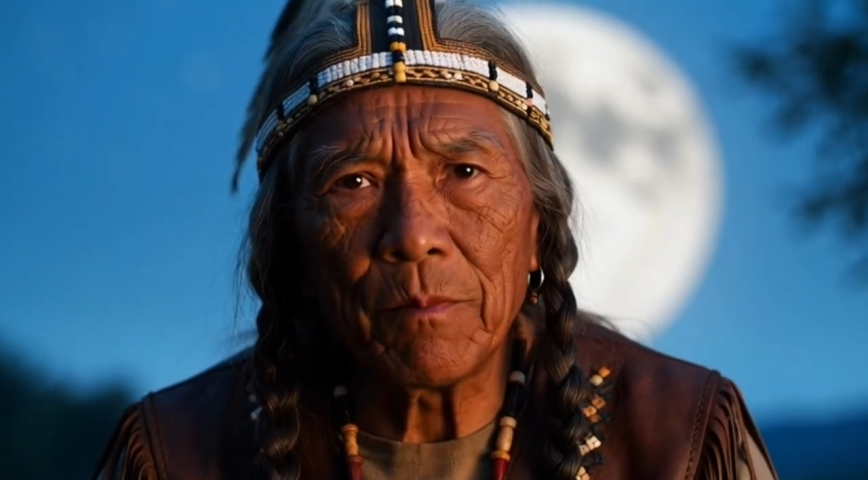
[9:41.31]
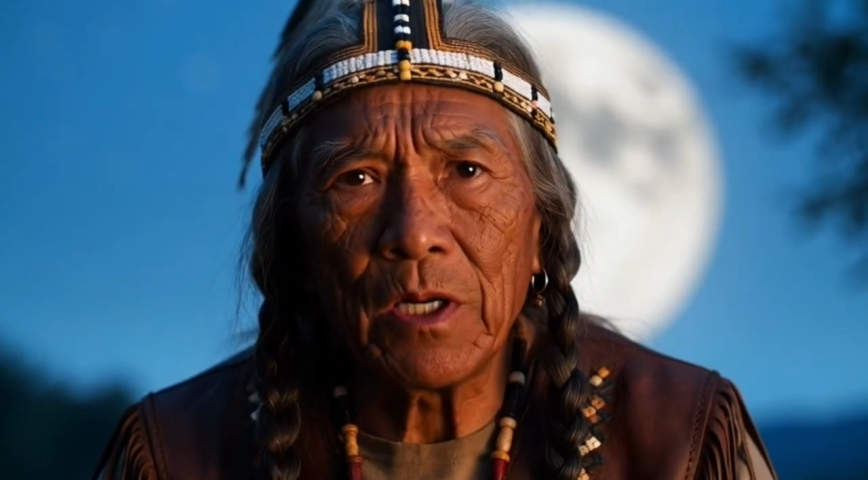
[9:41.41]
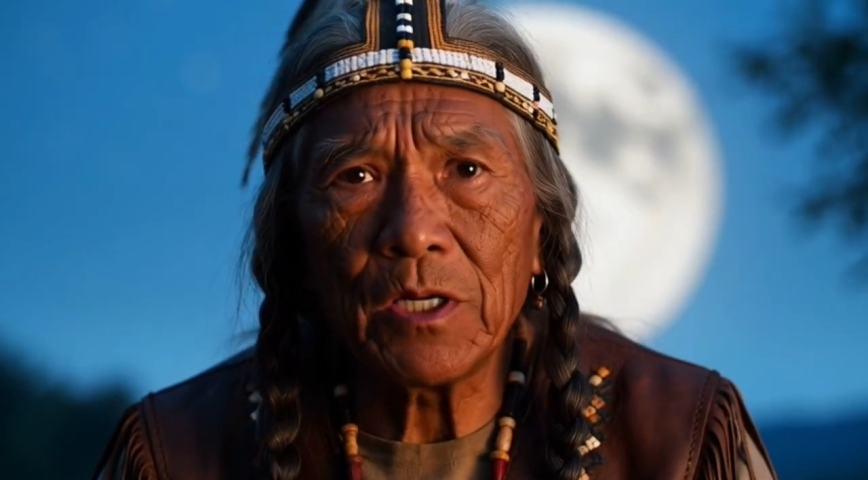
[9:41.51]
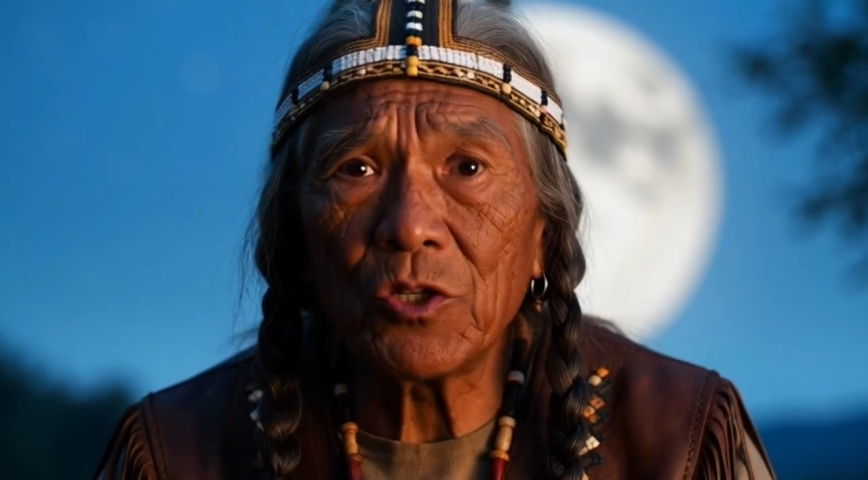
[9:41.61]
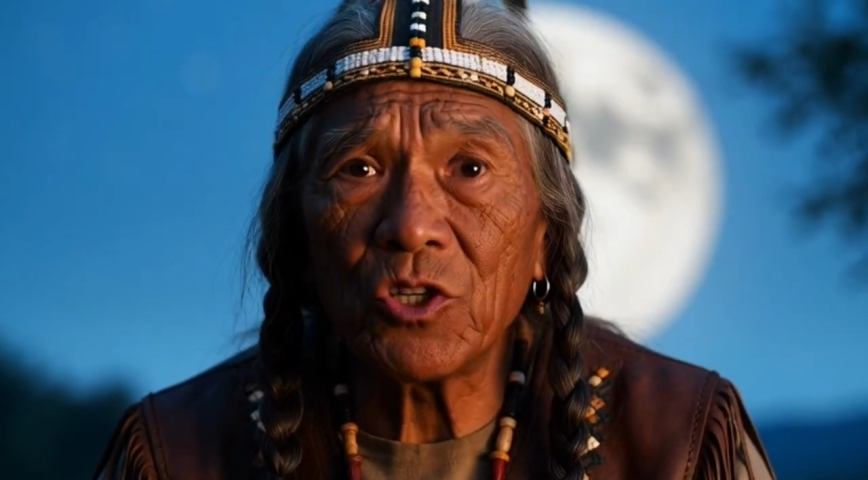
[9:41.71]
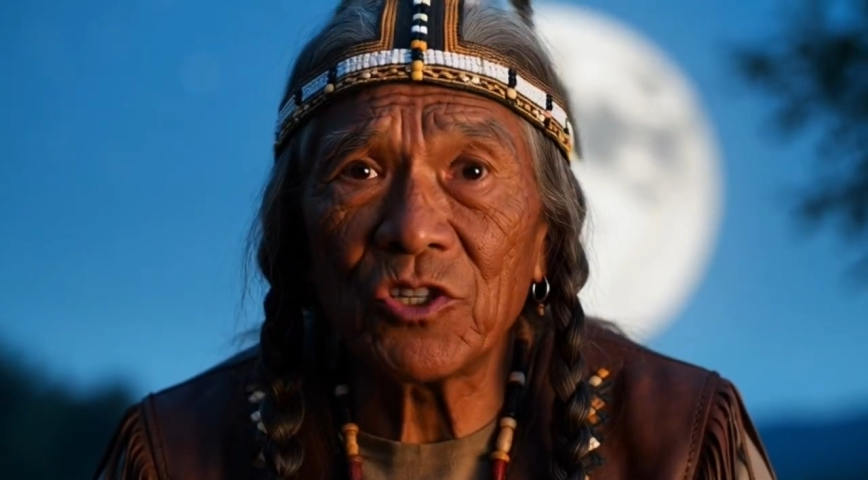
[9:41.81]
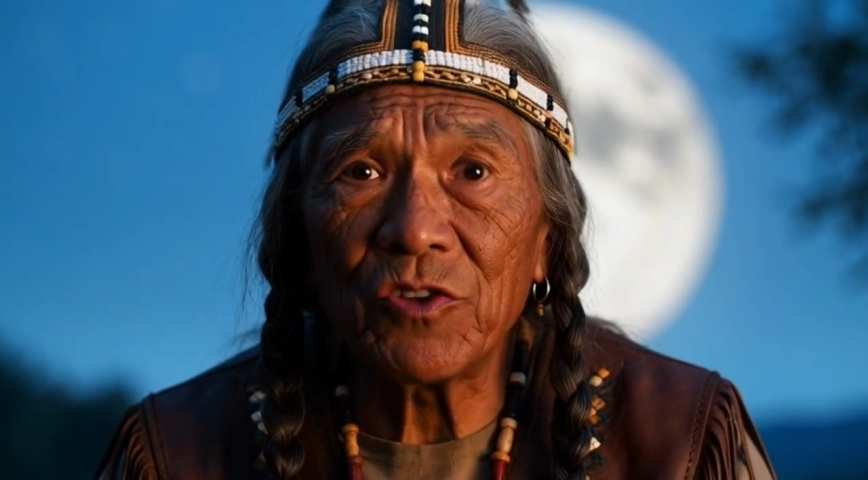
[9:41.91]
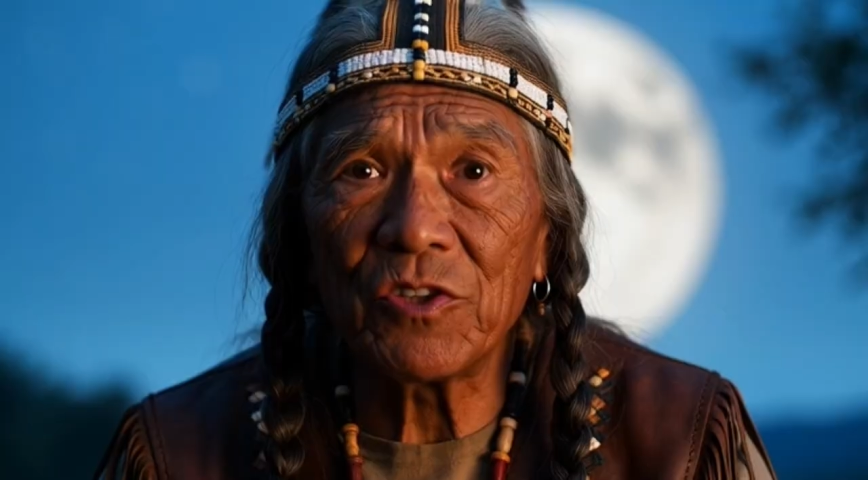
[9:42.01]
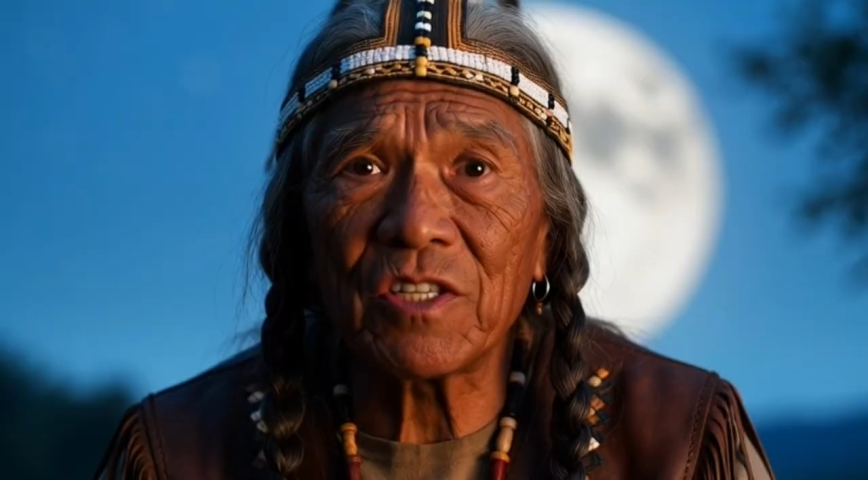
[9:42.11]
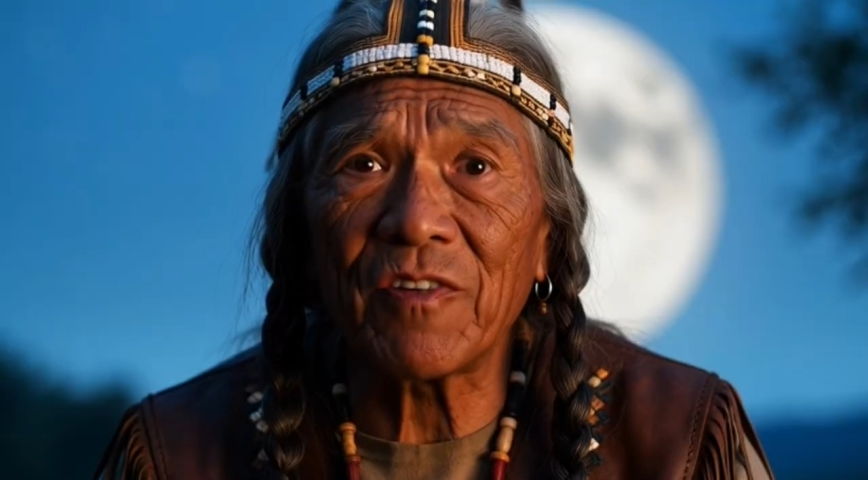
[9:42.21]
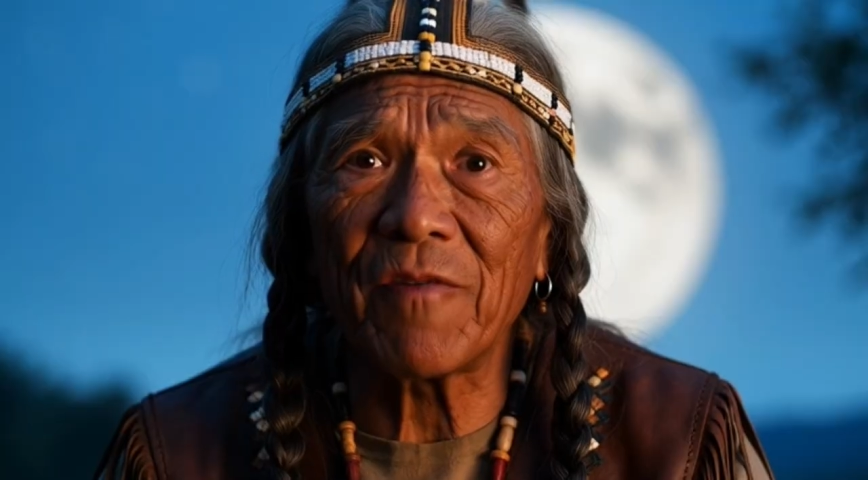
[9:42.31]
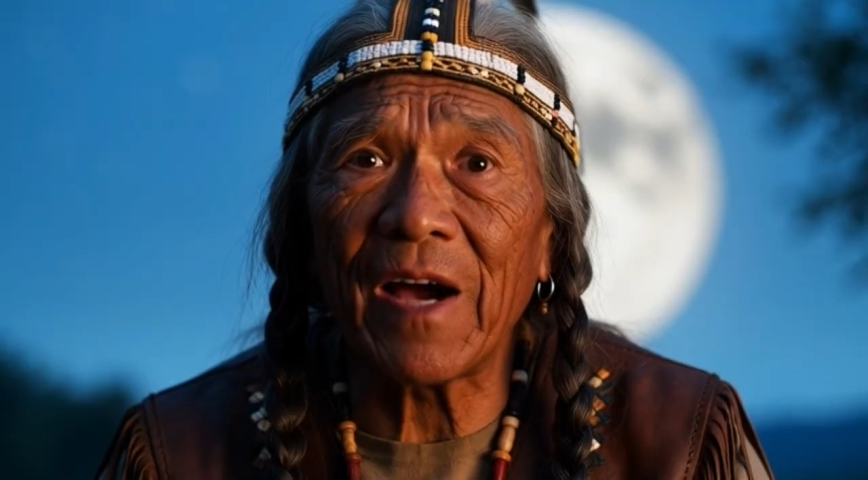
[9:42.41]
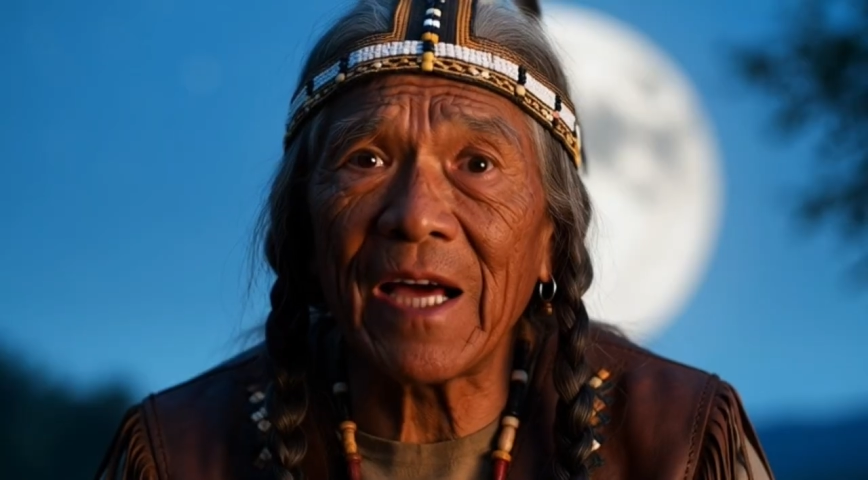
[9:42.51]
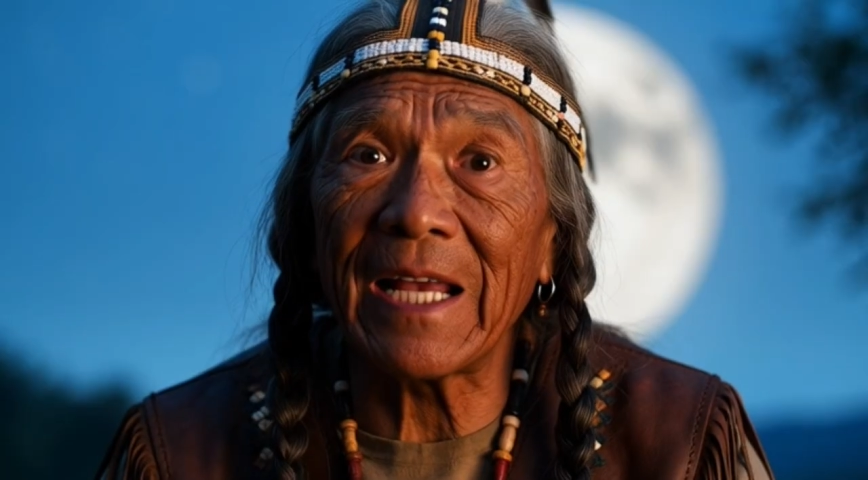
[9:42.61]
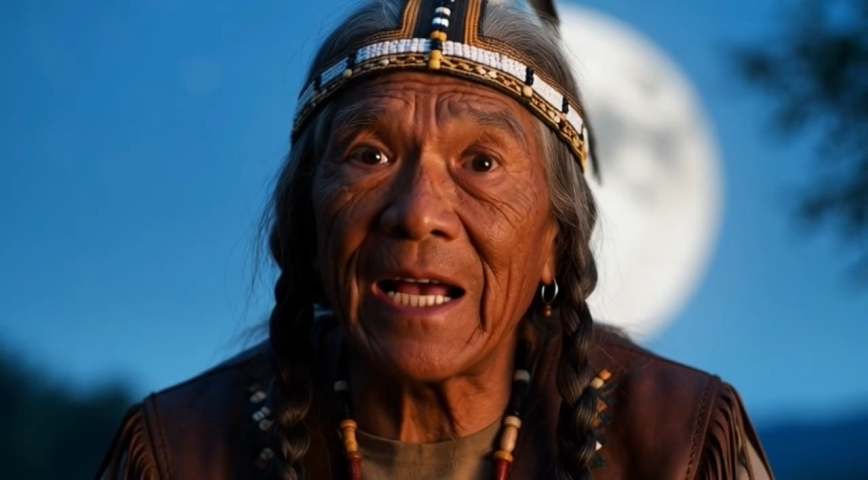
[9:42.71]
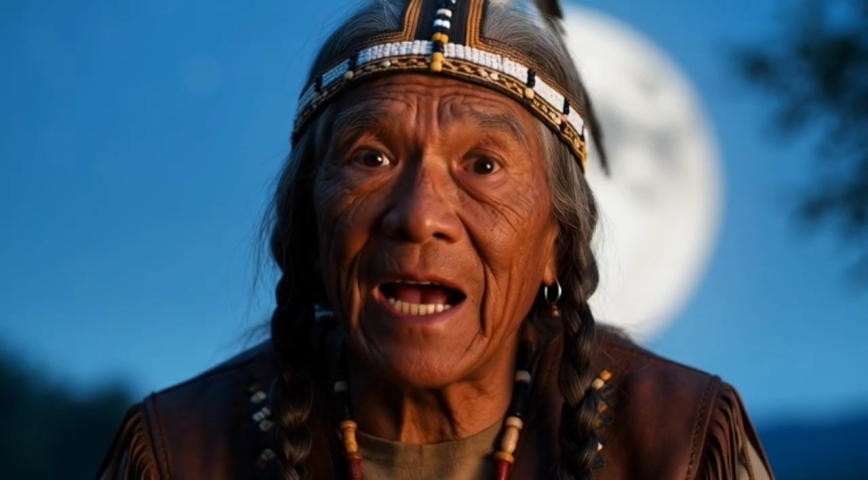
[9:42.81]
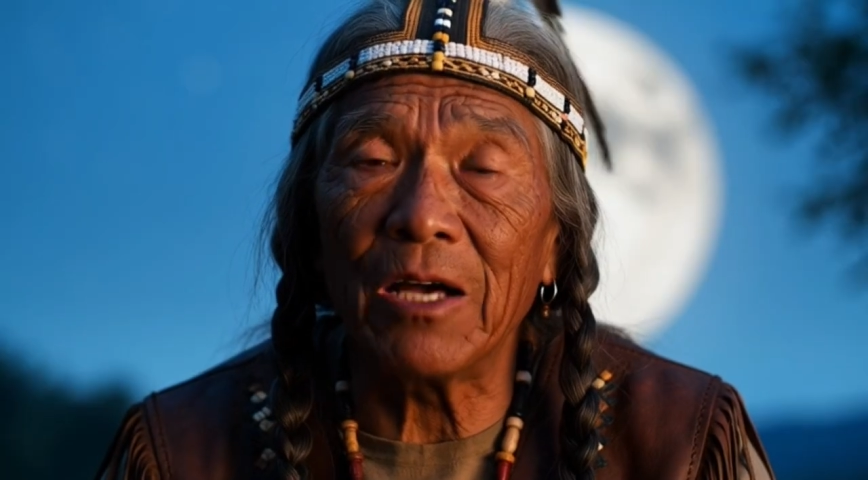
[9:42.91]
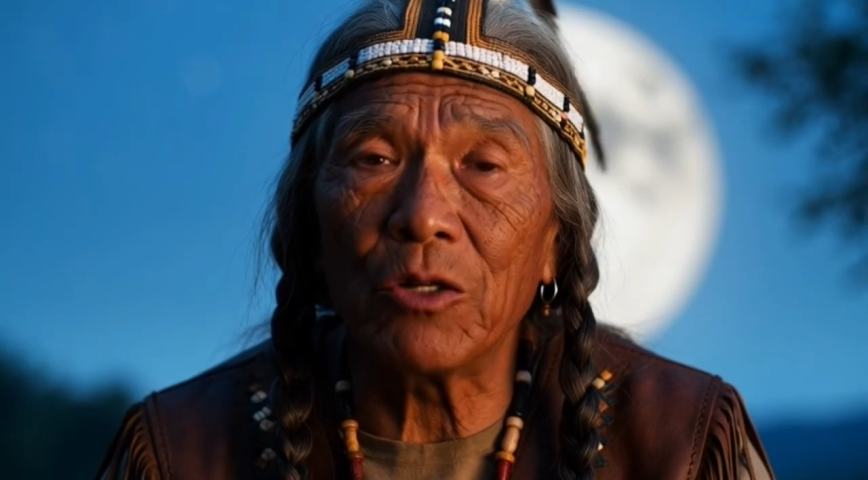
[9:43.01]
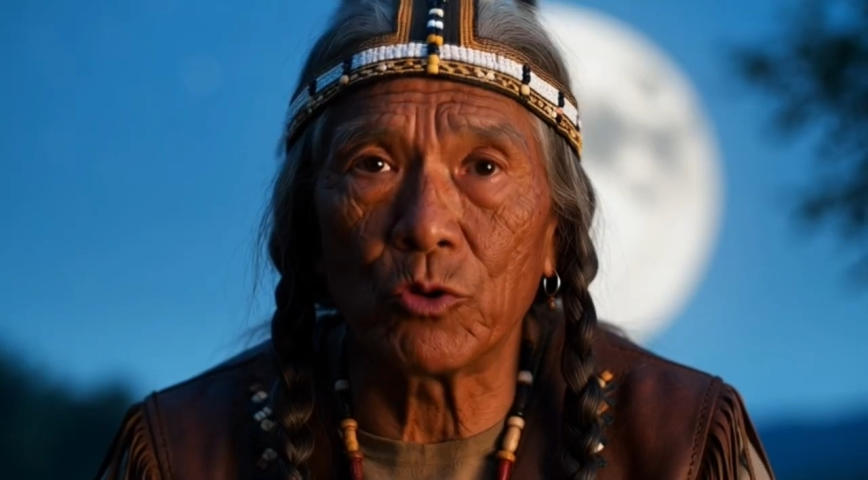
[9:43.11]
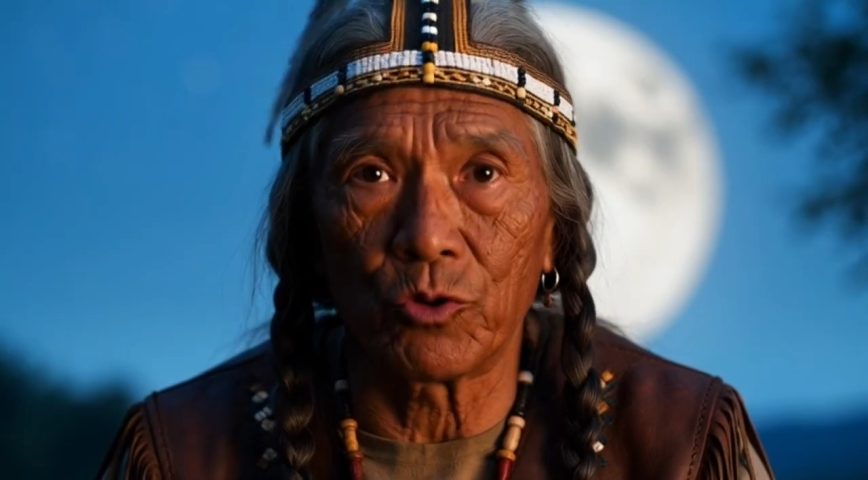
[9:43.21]
but the 365-day
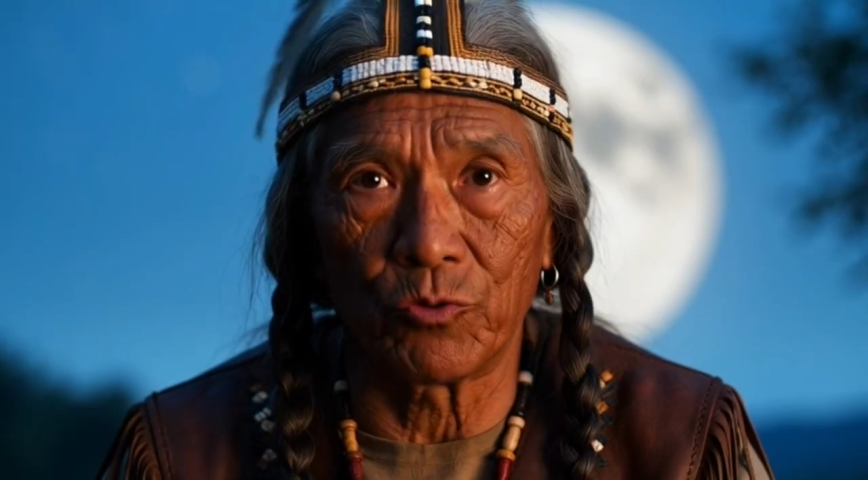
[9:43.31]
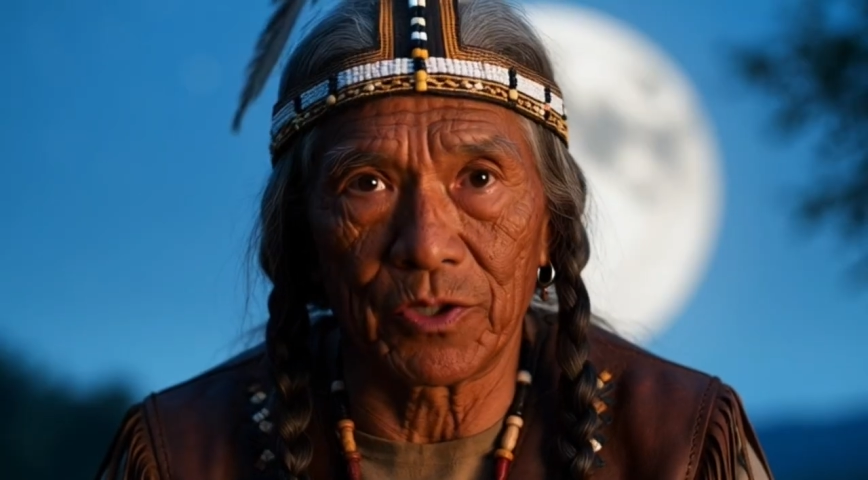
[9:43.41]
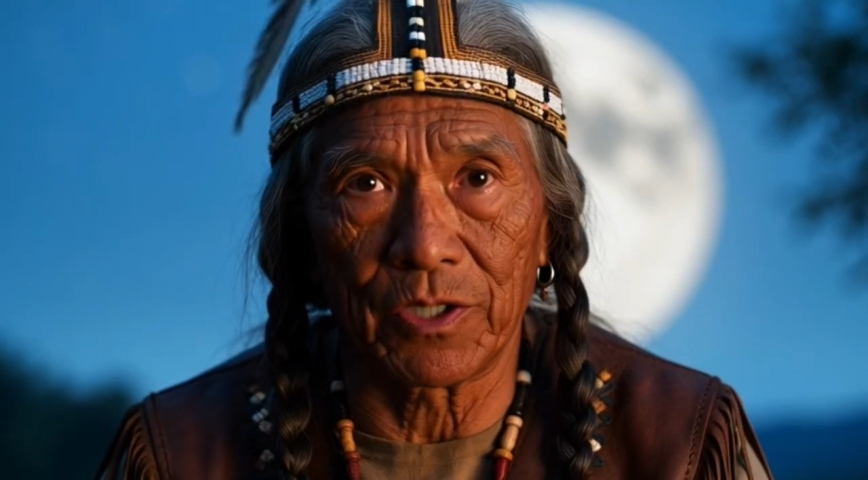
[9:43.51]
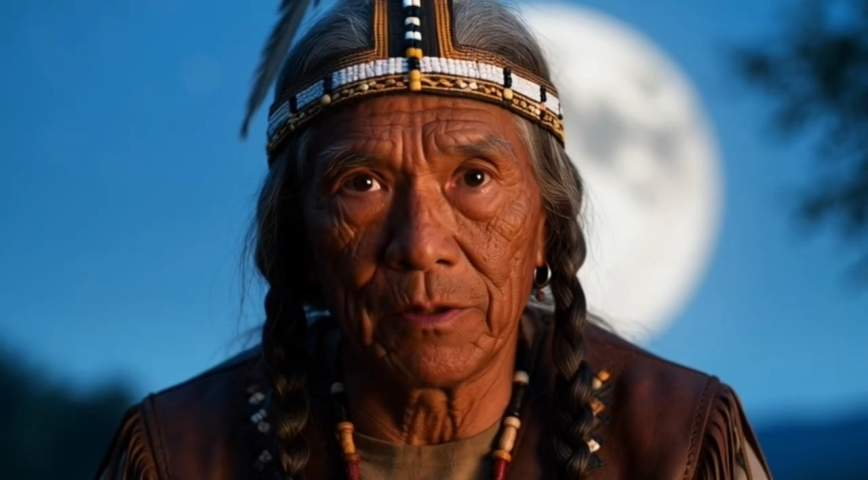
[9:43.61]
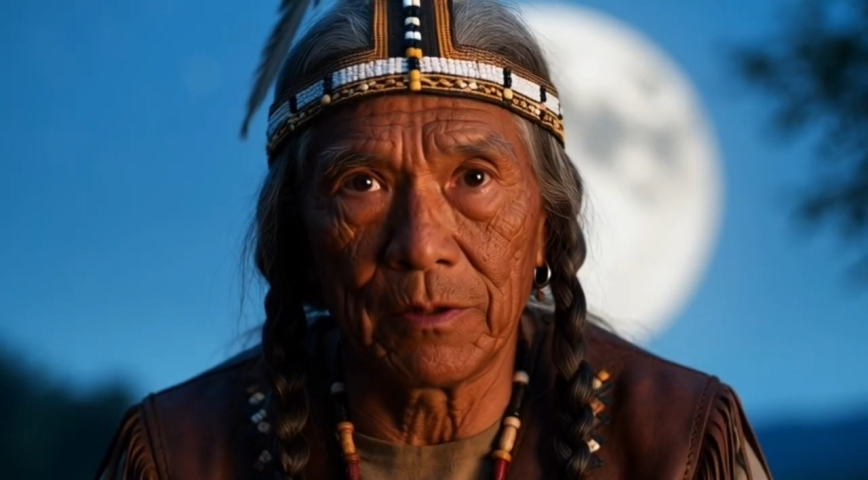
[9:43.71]
calendar drifts.